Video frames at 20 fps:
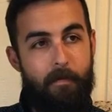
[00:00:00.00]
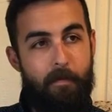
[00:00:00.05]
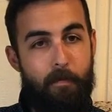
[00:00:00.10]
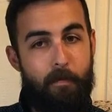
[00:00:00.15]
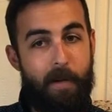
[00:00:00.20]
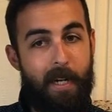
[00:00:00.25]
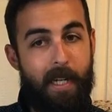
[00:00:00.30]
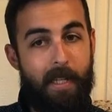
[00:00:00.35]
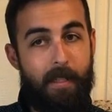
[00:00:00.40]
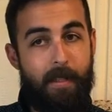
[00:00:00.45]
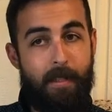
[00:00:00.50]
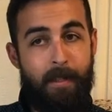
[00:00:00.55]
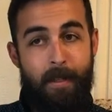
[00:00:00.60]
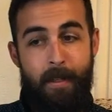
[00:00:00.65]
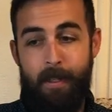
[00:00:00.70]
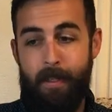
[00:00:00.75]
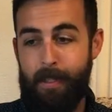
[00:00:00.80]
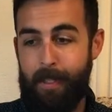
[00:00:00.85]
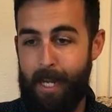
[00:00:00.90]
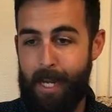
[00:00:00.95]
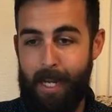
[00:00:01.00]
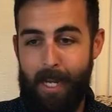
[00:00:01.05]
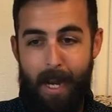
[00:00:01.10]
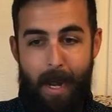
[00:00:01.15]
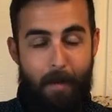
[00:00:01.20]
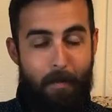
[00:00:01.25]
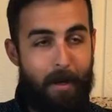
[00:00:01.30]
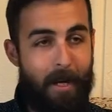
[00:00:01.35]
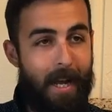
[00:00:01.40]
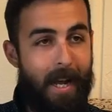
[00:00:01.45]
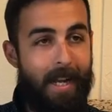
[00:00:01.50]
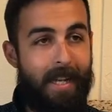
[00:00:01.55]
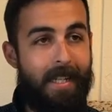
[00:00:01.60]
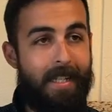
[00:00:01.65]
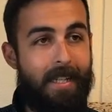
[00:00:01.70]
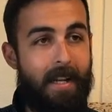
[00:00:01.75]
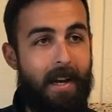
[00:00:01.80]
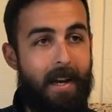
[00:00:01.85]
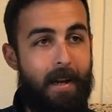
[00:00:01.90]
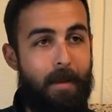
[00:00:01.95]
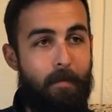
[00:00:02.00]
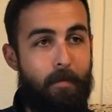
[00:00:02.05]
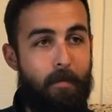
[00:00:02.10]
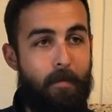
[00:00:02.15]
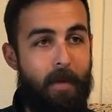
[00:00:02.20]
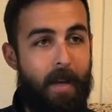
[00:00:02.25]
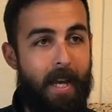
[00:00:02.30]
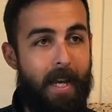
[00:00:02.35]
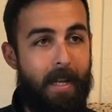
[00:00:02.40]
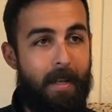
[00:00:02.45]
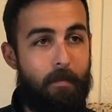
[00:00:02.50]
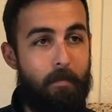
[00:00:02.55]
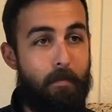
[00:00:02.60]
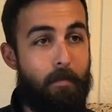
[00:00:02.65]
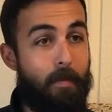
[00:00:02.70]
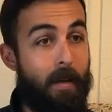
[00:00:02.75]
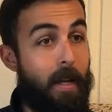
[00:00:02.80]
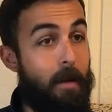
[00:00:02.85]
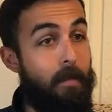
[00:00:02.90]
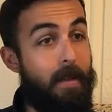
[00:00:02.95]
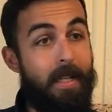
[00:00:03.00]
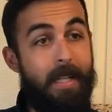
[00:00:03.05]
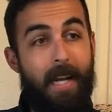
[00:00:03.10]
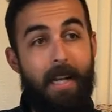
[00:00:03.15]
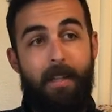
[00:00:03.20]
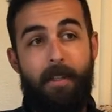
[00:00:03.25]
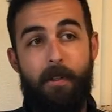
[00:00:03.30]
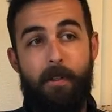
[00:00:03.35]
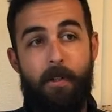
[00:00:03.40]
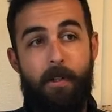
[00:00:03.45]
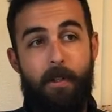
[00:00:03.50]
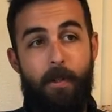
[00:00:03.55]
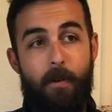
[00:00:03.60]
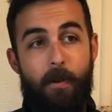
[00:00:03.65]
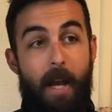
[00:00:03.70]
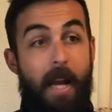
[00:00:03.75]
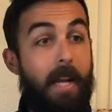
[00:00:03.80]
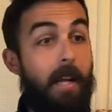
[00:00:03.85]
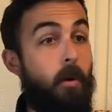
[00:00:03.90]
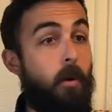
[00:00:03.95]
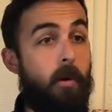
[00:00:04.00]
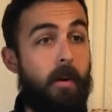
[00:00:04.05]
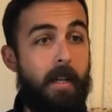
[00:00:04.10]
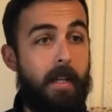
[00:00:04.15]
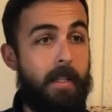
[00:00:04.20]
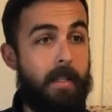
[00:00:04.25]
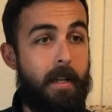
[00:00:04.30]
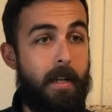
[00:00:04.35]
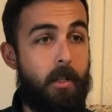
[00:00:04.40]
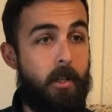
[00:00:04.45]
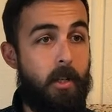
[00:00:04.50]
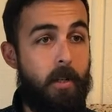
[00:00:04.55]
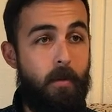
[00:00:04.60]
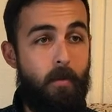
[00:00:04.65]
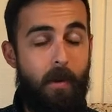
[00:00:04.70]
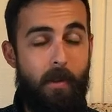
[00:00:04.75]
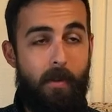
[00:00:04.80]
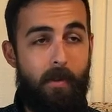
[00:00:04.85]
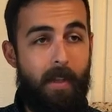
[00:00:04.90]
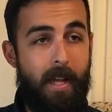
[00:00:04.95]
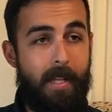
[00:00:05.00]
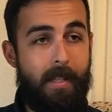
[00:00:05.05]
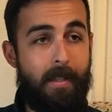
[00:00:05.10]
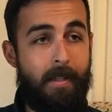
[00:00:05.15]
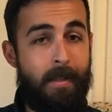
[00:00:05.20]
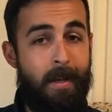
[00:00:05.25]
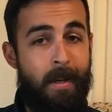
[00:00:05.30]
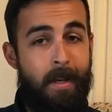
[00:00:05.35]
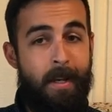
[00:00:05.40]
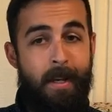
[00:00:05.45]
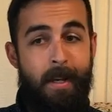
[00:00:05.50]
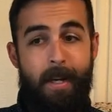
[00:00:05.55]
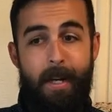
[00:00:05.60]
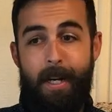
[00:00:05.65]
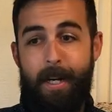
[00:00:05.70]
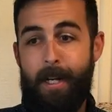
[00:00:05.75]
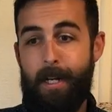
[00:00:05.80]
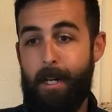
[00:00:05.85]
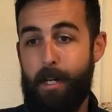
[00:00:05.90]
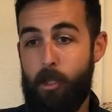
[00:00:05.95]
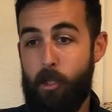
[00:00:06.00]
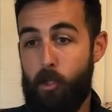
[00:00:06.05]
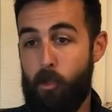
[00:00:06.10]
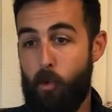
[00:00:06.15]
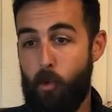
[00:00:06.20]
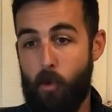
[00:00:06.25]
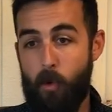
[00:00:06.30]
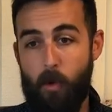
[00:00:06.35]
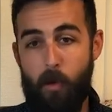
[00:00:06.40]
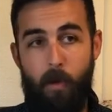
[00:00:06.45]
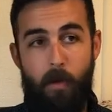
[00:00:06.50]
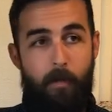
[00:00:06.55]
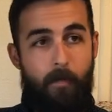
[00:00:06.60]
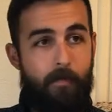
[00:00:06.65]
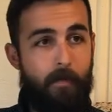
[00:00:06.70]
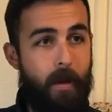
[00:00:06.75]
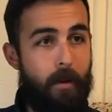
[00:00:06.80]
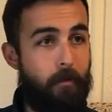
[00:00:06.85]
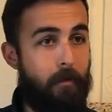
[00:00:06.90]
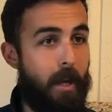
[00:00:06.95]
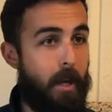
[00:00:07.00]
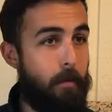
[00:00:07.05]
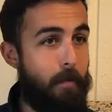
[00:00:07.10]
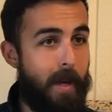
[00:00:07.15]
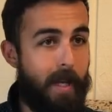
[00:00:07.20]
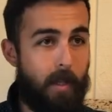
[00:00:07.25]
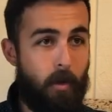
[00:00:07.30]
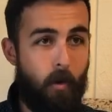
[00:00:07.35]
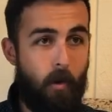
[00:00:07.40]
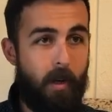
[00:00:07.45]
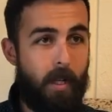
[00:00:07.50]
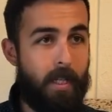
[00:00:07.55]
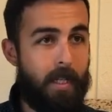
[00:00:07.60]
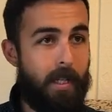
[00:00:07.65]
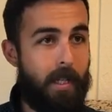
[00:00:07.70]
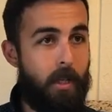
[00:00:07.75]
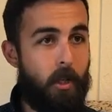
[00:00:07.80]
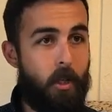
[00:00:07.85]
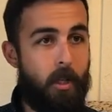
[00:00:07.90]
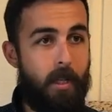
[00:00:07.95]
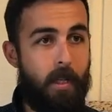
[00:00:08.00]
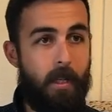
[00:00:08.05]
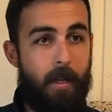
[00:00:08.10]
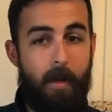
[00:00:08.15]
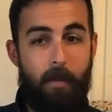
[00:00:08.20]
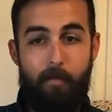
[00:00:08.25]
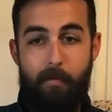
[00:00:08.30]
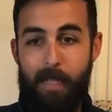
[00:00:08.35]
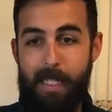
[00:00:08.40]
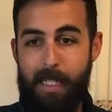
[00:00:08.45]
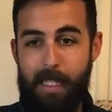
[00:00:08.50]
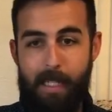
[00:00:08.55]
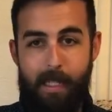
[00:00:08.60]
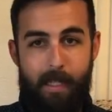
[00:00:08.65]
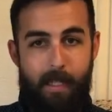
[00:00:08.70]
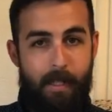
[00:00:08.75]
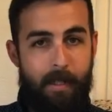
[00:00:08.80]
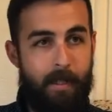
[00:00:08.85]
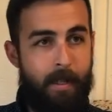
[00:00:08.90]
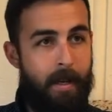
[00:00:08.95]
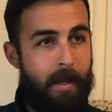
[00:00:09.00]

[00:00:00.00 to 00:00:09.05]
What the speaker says: but they can happen anytime and can be tailored to any organization, whether that's a school, a faith-based organization, a business.